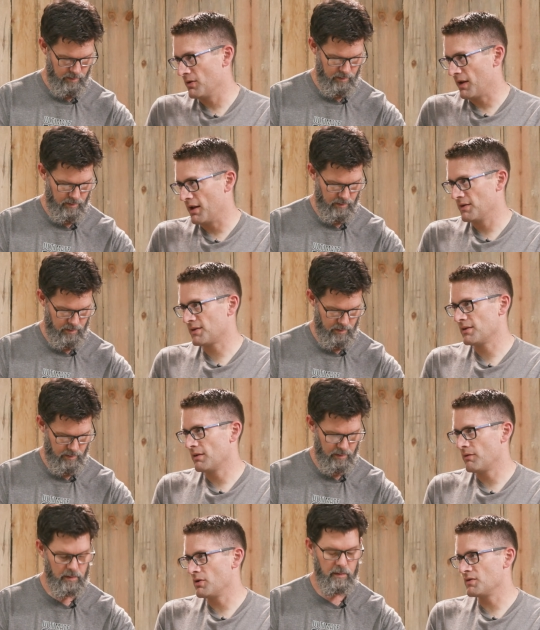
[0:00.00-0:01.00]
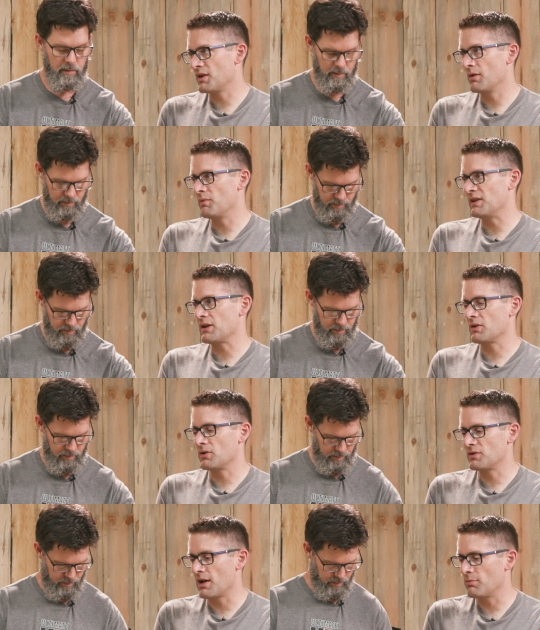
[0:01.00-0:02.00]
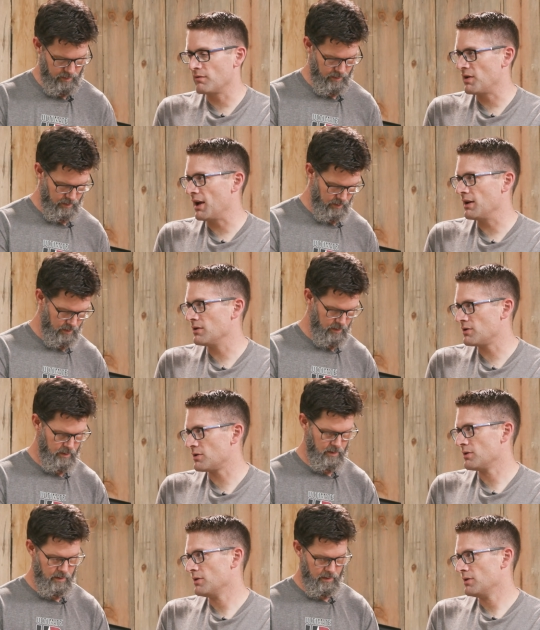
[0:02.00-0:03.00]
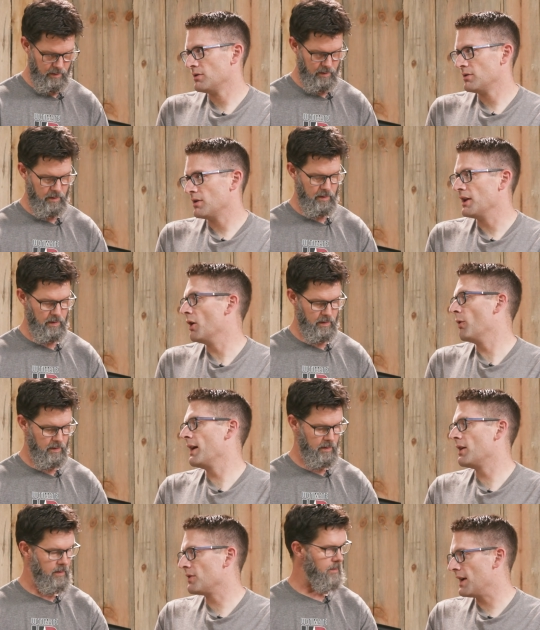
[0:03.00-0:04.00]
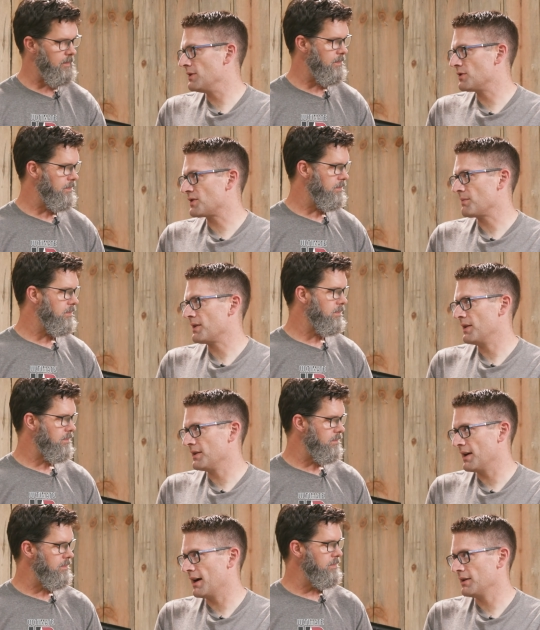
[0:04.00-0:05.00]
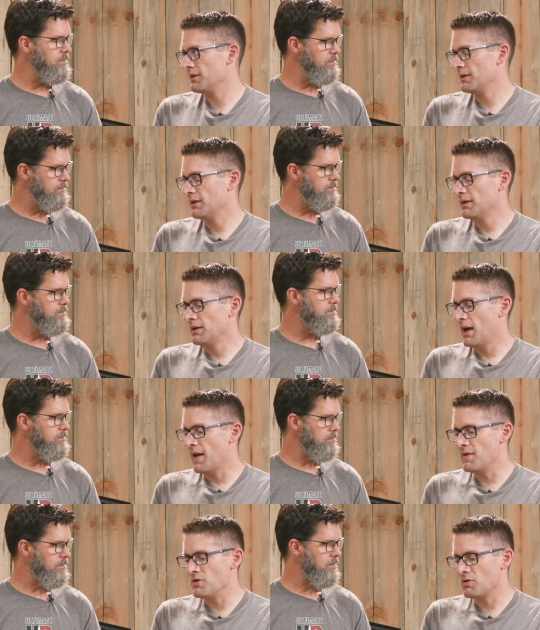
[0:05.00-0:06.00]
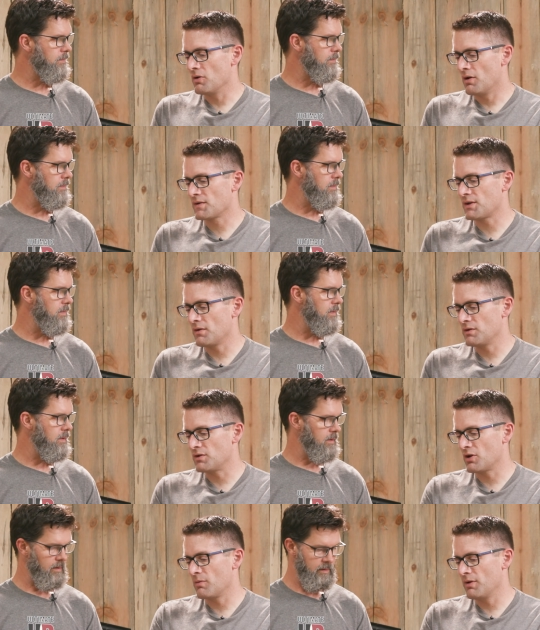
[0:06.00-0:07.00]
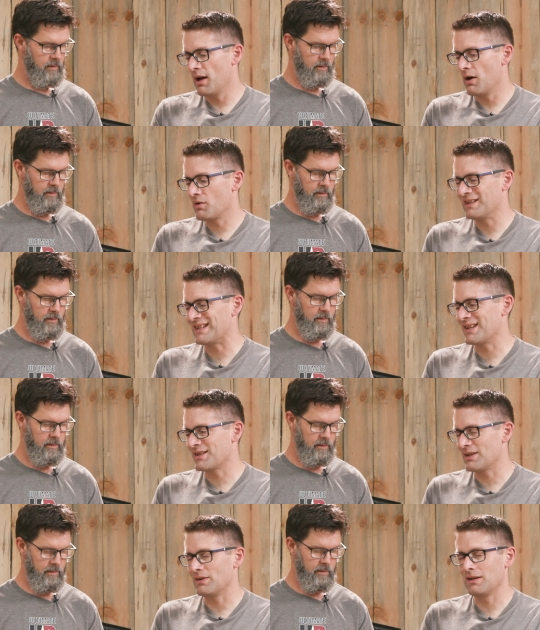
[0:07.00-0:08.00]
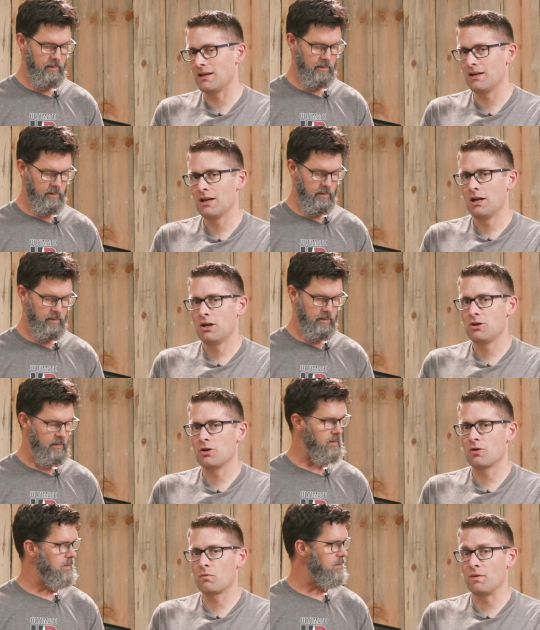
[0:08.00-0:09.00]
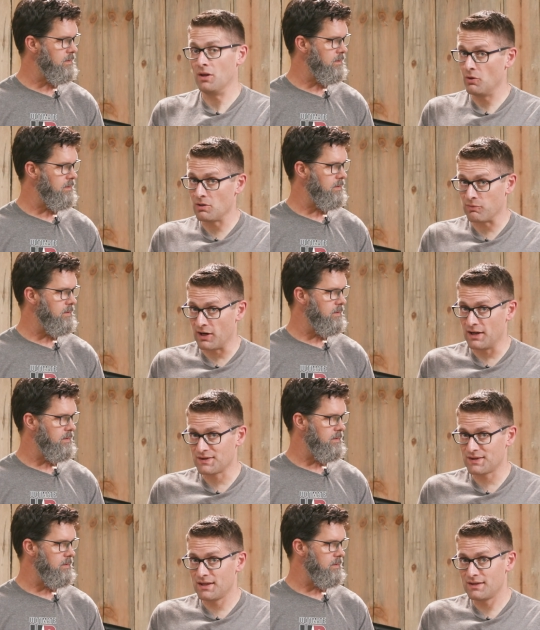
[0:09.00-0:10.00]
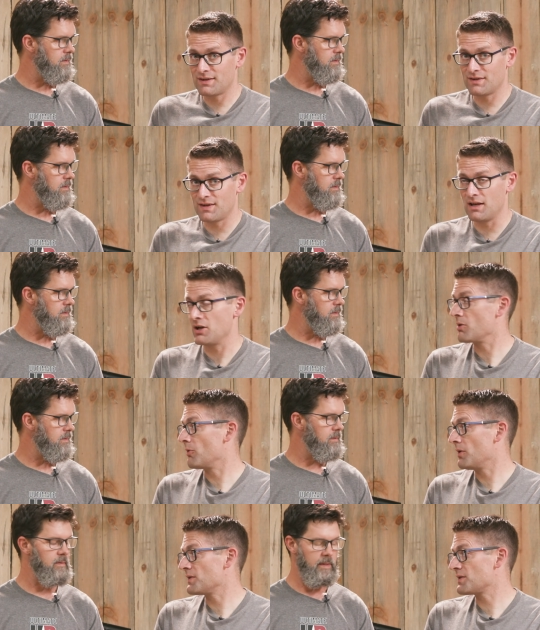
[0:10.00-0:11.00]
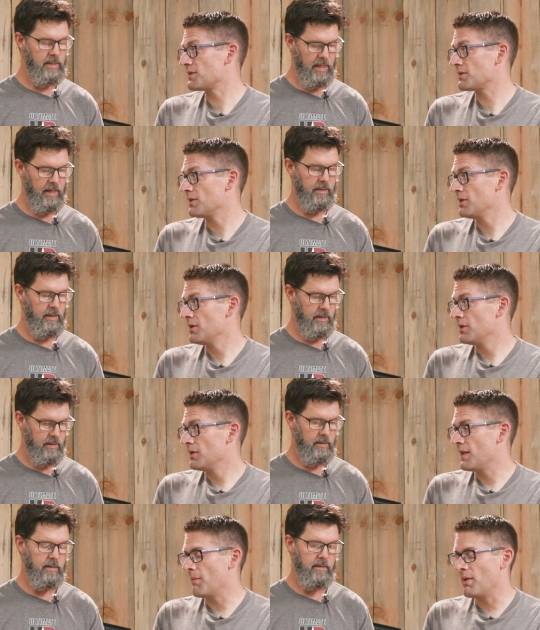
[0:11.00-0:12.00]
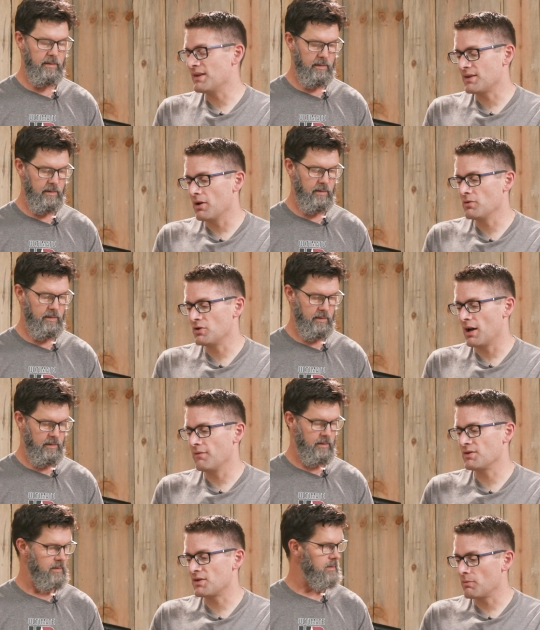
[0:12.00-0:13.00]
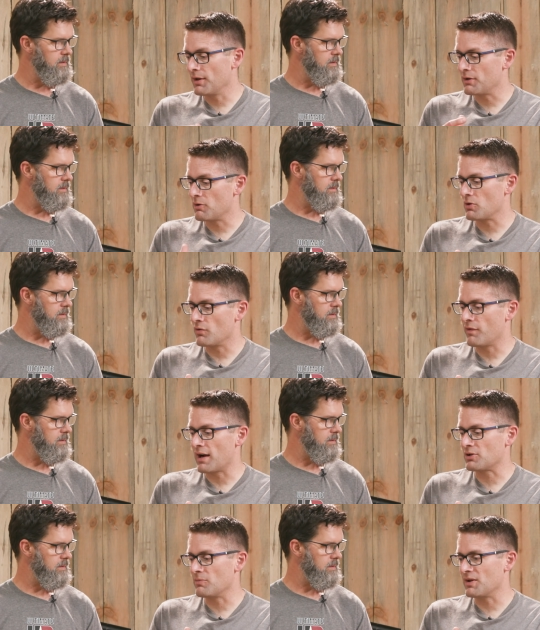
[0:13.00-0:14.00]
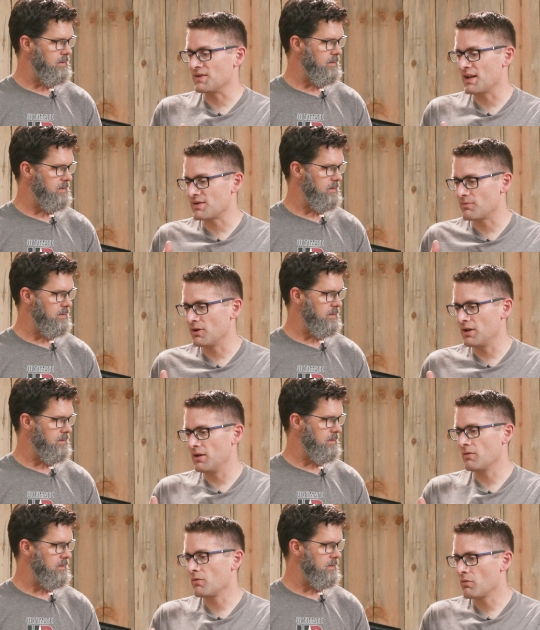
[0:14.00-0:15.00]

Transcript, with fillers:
Speaker 1: to your looms. If you're using a particular type of gauge, an OAL gauge or something like that. Mm -hmm. And then you can also determine how consistently your reloading press is seating your bullets. Exactly that base to ogive is the really critical factor because that's really